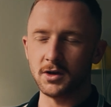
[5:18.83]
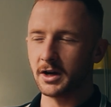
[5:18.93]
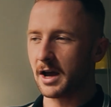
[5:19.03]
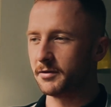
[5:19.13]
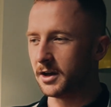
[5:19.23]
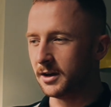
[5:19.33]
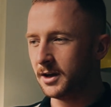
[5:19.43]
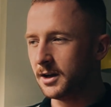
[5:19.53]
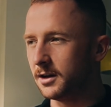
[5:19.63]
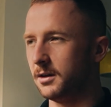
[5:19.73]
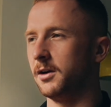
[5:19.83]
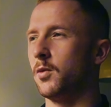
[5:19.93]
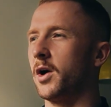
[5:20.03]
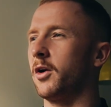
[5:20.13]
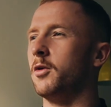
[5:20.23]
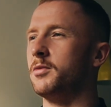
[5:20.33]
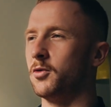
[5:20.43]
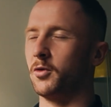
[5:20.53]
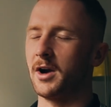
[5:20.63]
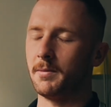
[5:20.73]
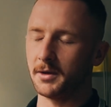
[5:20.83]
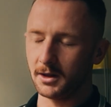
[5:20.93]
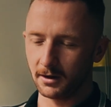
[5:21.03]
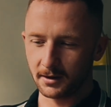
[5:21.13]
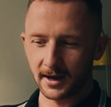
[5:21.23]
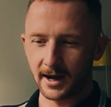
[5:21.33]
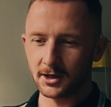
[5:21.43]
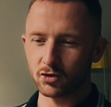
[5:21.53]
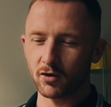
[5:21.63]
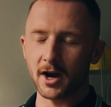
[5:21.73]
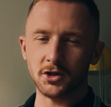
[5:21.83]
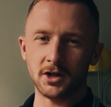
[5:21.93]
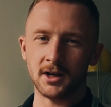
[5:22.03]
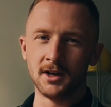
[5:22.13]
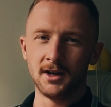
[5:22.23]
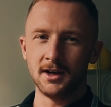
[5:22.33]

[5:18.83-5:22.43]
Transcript: when you have the clear workout program, the clear diet strategy,